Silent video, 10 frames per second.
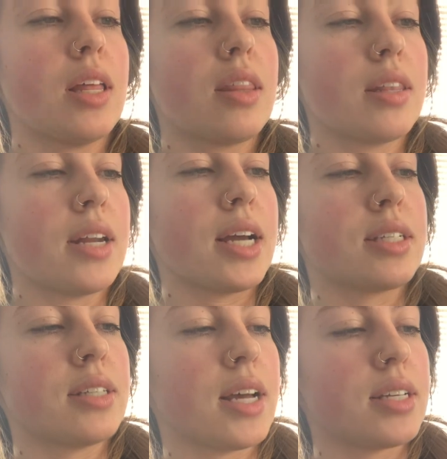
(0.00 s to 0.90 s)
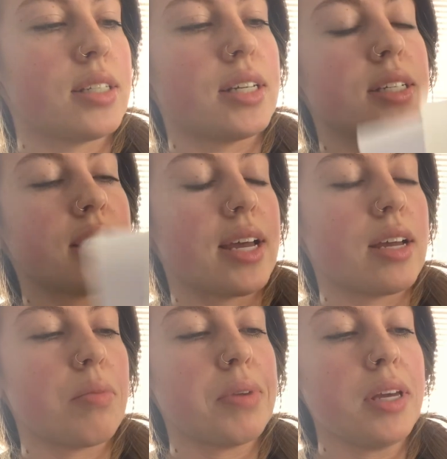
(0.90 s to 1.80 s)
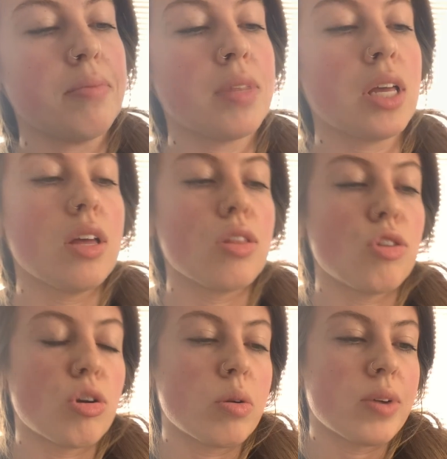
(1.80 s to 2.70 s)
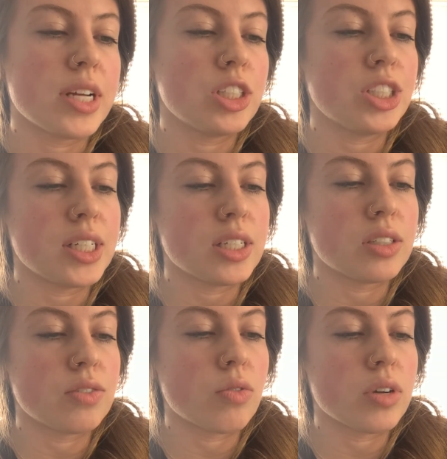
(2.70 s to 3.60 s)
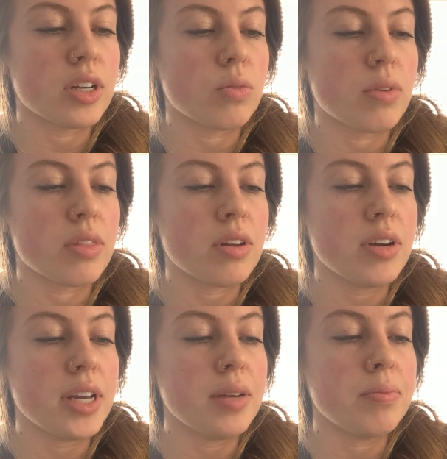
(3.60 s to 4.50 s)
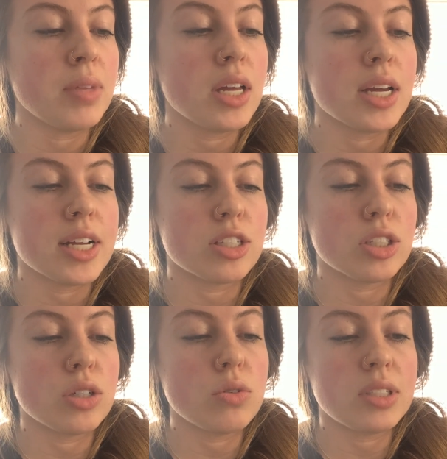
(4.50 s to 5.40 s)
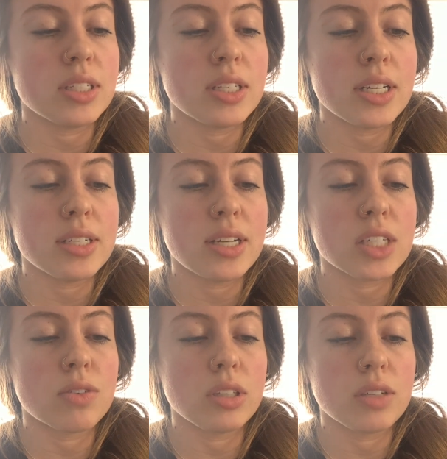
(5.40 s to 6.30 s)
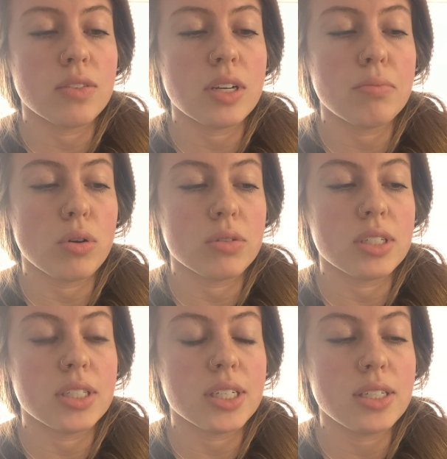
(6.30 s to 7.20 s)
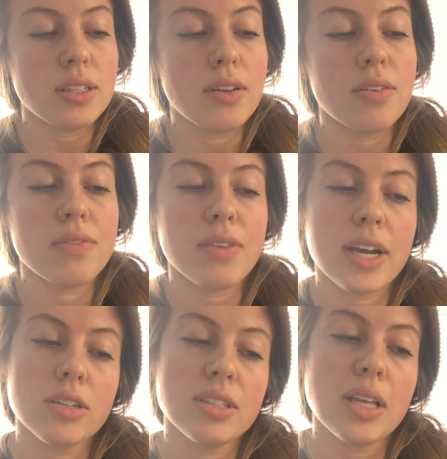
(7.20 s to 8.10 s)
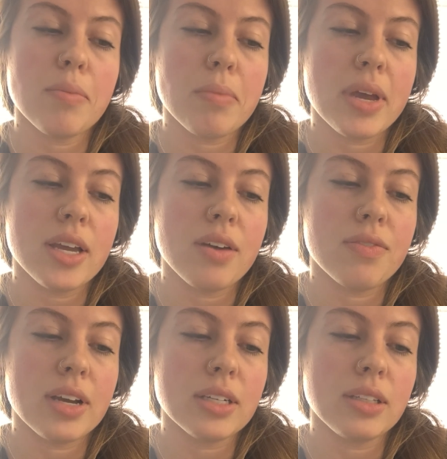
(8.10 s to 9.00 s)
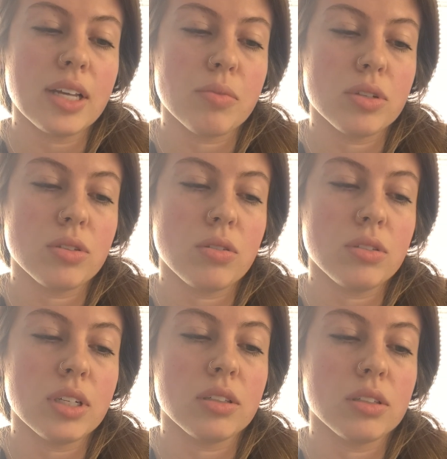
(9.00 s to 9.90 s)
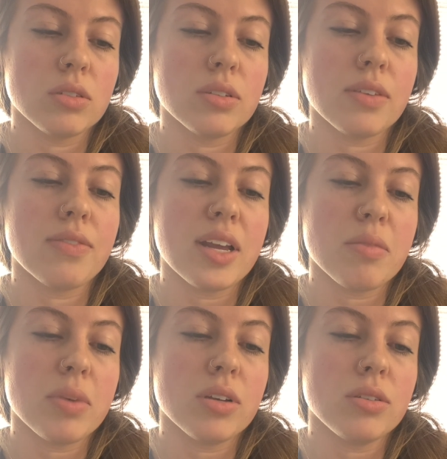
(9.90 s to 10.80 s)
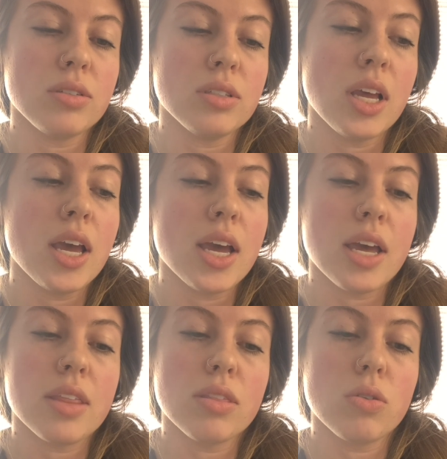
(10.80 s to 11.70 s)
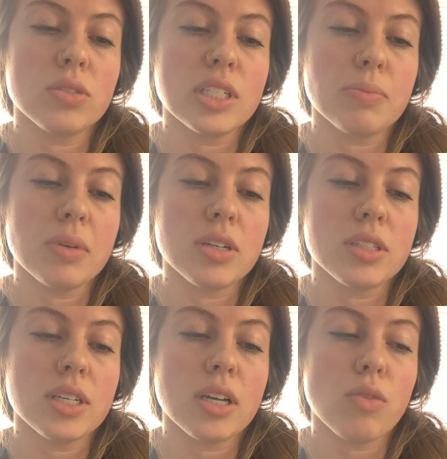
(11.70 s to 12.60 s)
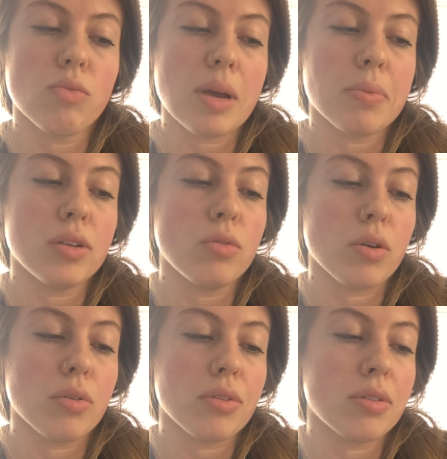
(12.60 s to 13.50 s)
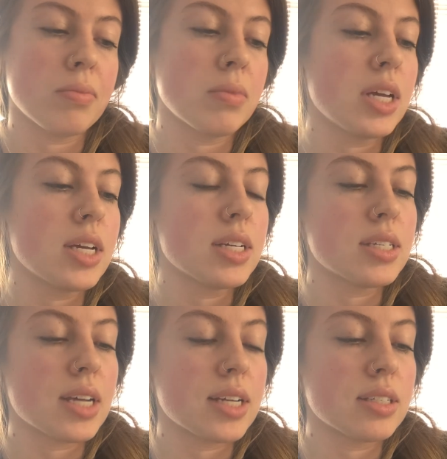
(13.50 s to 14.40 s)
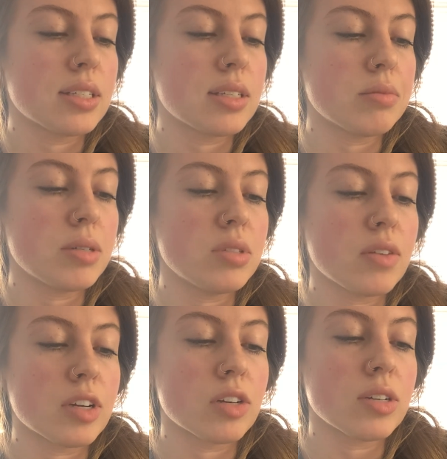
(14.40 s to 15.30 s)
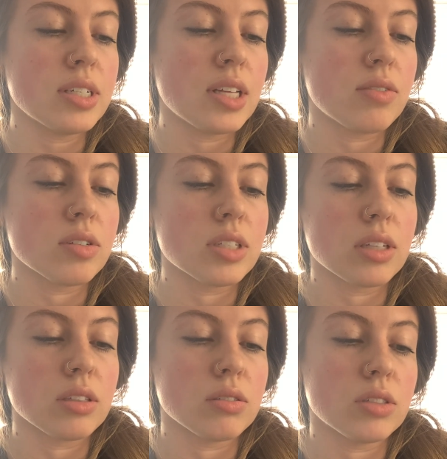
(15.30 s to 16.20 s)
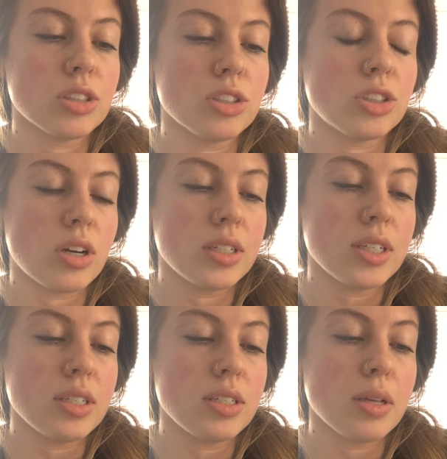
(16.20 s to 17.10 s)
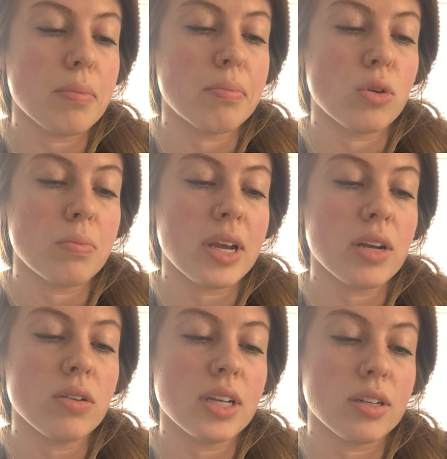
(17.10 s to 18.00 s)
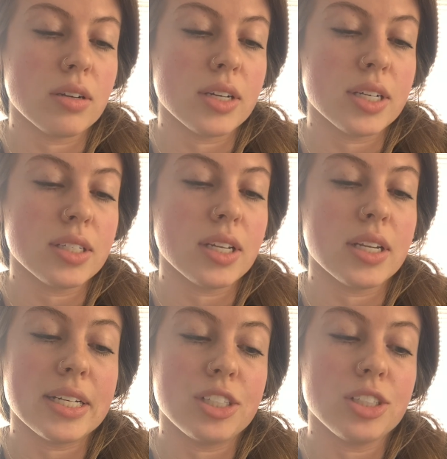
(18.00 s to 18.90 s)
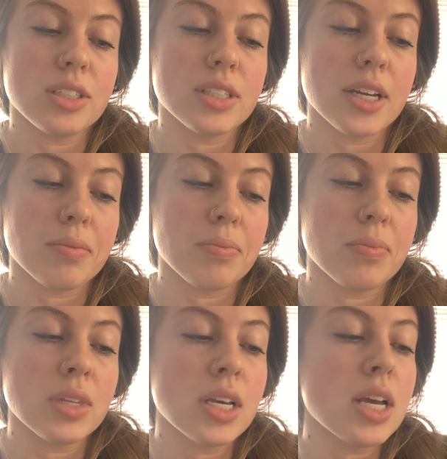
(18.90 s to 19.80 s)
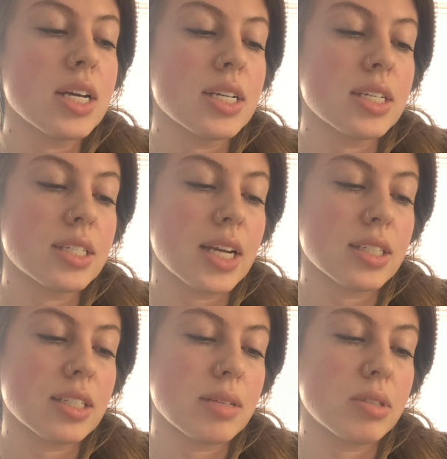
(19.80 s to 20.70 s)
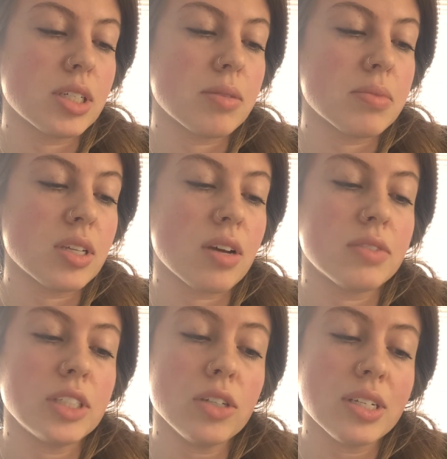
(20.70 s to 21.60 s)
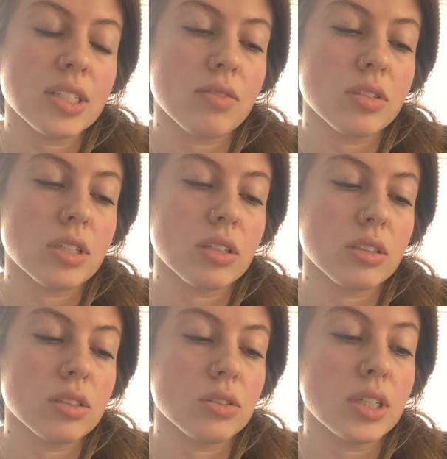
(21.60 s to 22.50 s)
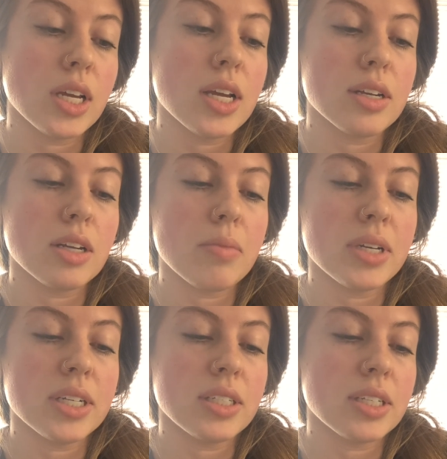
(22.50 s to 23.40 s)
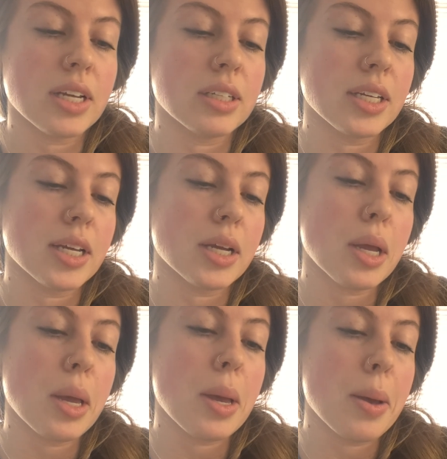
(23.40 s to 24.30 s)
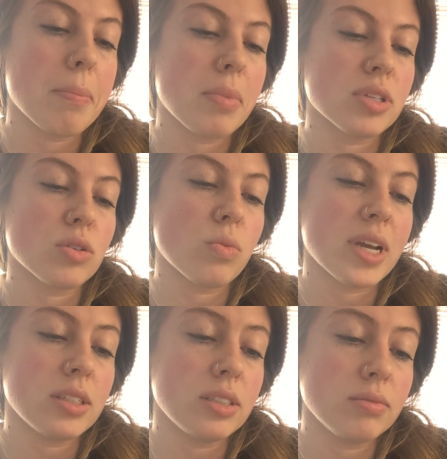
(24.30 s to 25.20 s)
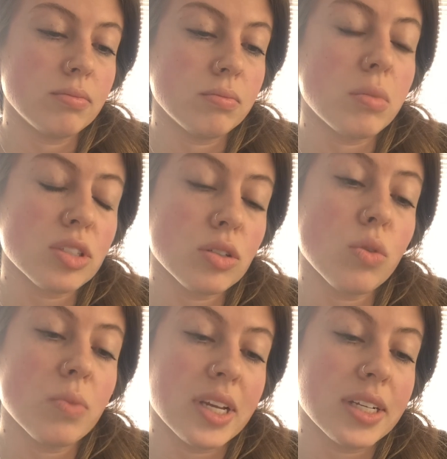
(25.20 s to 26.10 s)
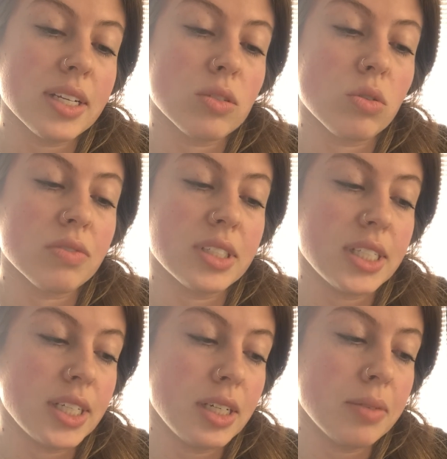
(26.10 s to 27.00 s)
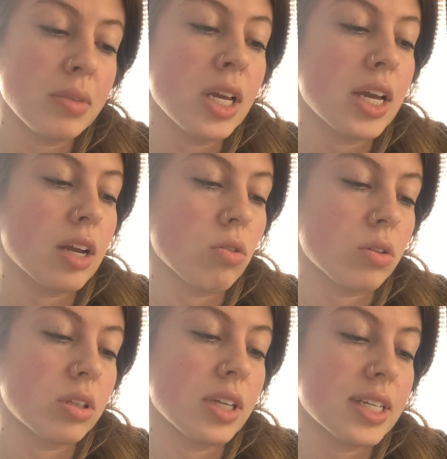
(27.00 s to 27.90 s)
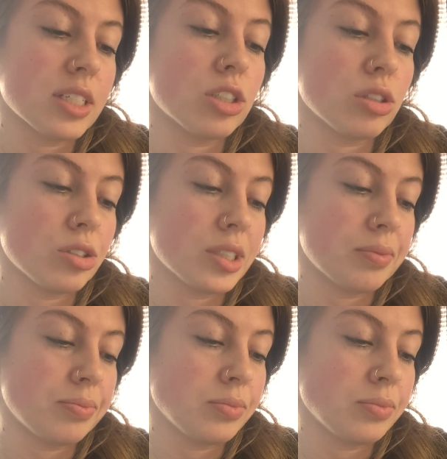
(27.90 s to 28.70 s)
The next test is ALP. The normal range is 40 to 130. It's used as an index for liver and bone disease. Factors that may affect lab results include fatty meals and those experiencing rapid growth. Signs and symptoms of increased levels include jaundice, bone pain or tenderness, and itchy skin. Signs and symptoms of decreased levels include numbness, tingling, muscle weakness or fatigue, and growth delays in children.